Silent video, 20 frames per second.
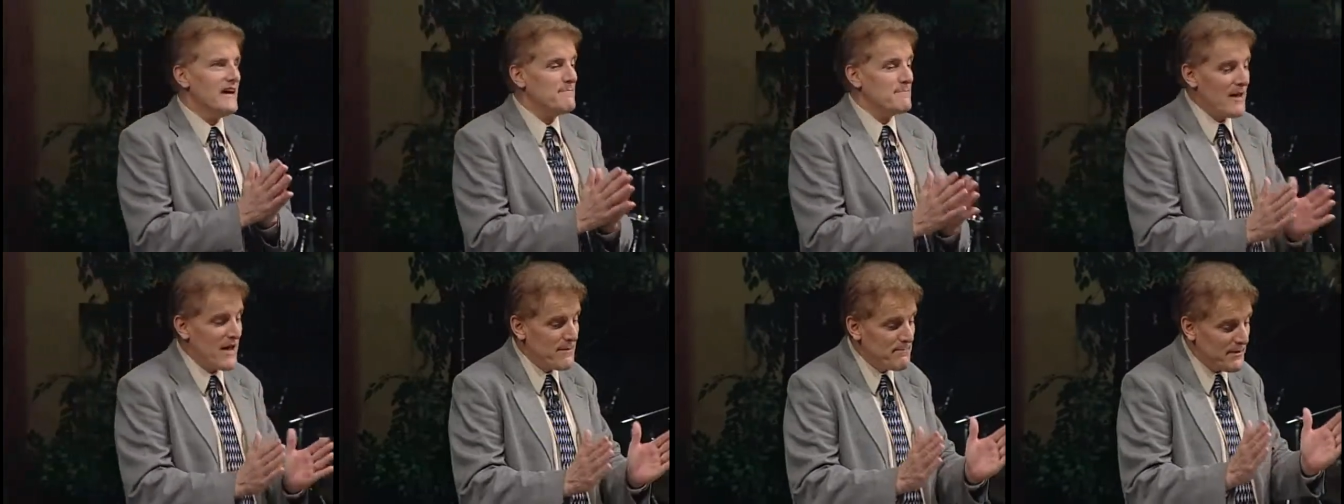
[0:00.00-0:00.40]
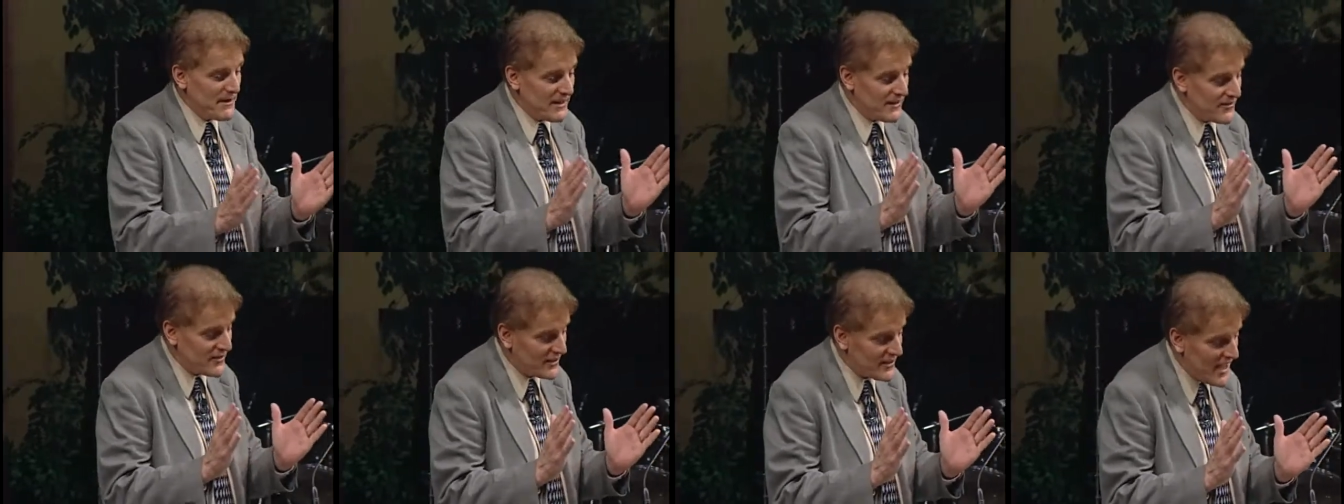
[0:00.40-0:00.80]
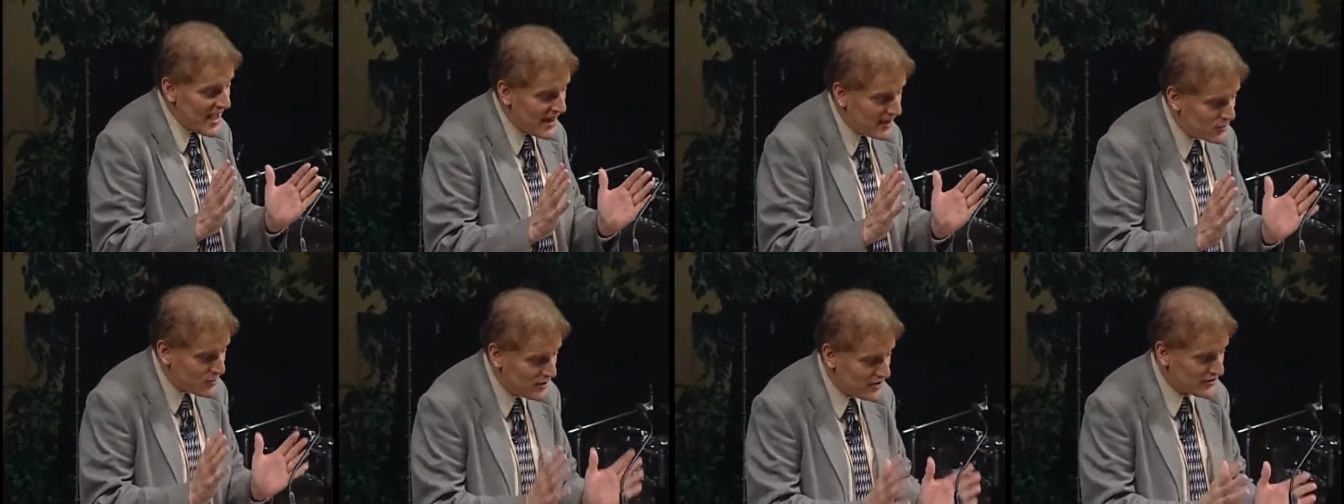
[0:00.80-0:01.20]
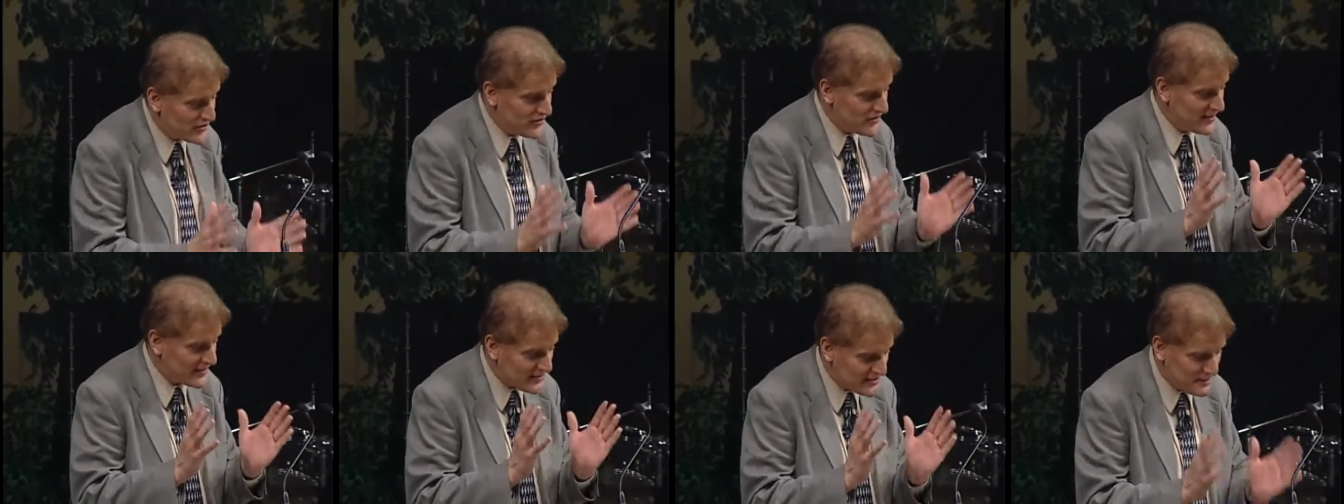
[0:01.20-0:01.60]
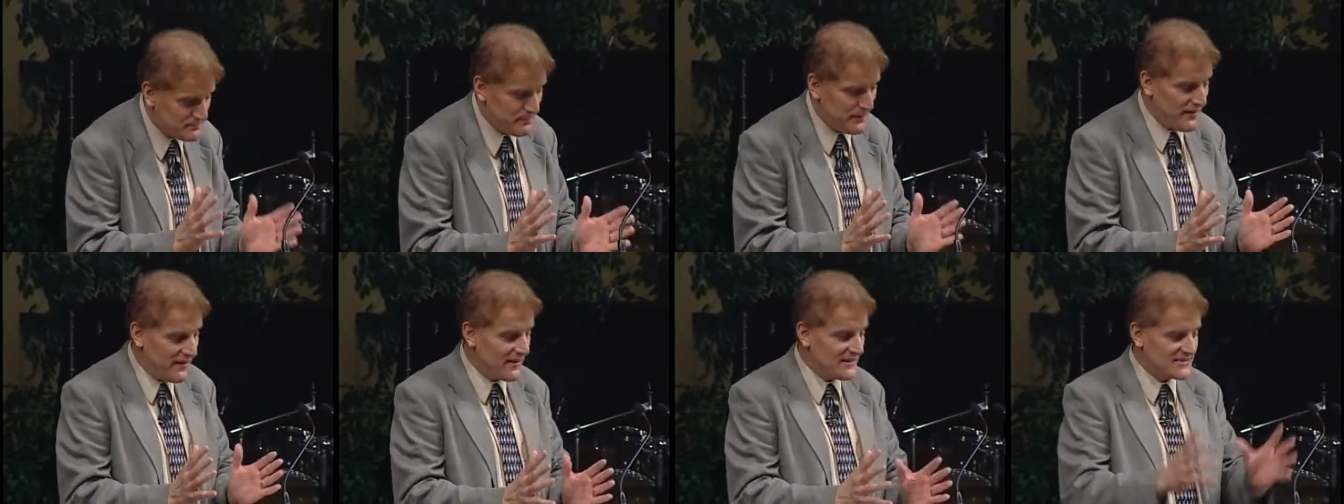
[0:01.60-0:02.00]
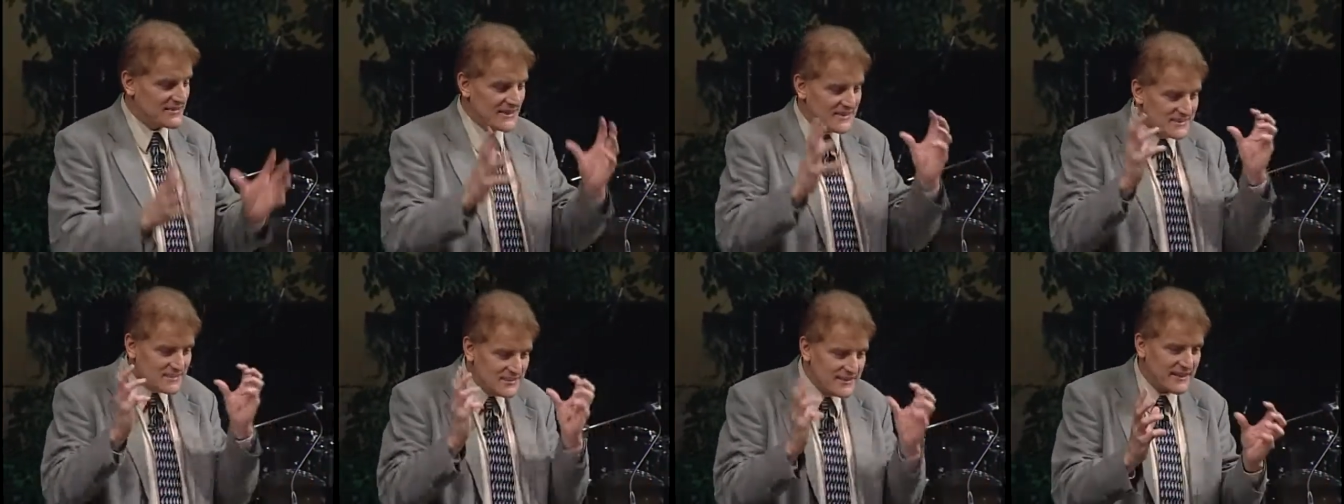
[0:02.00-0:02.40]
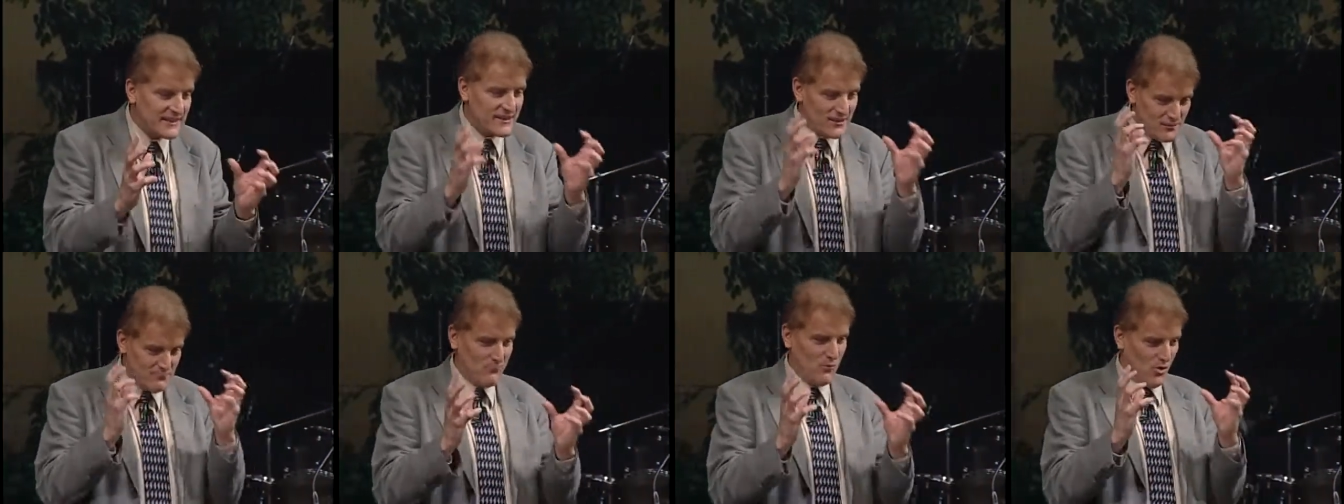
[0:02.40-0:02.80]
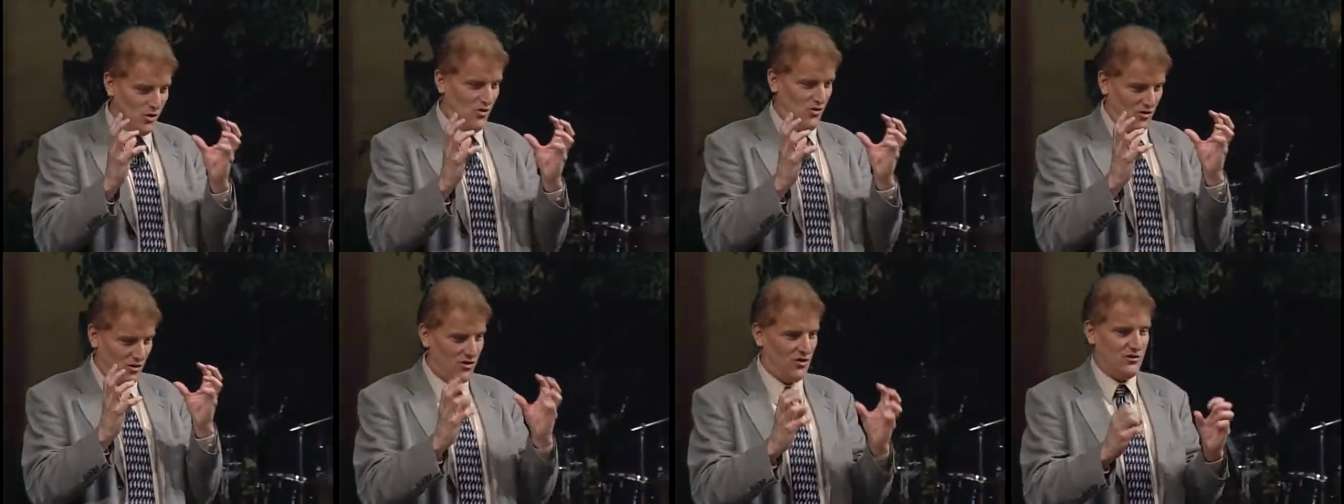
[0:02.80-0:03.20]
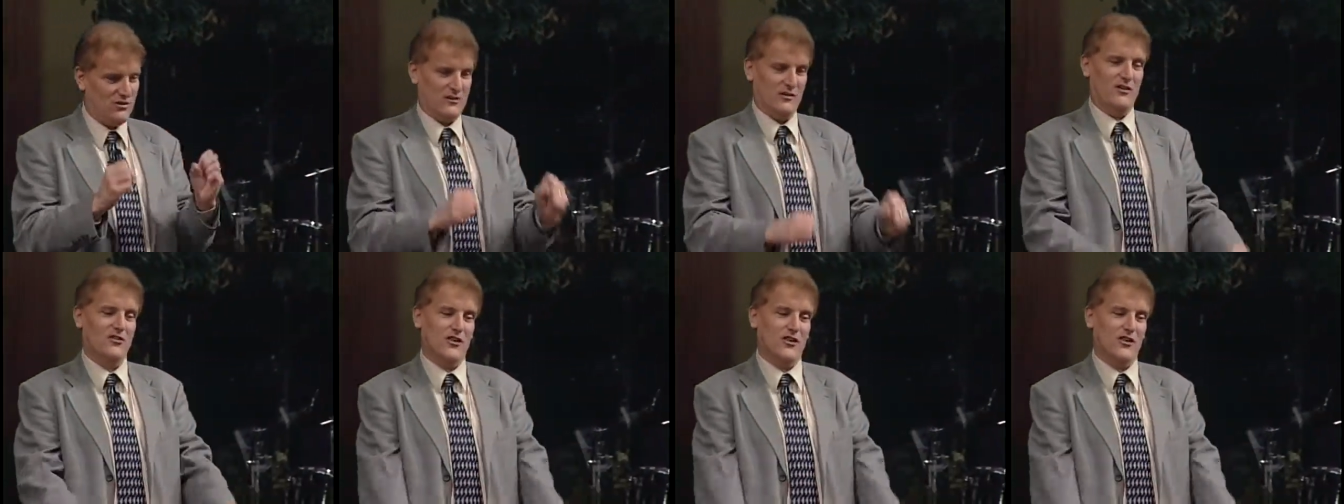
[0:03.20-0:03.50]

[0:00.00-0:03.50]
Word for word: It may be that our Christian experience is little more,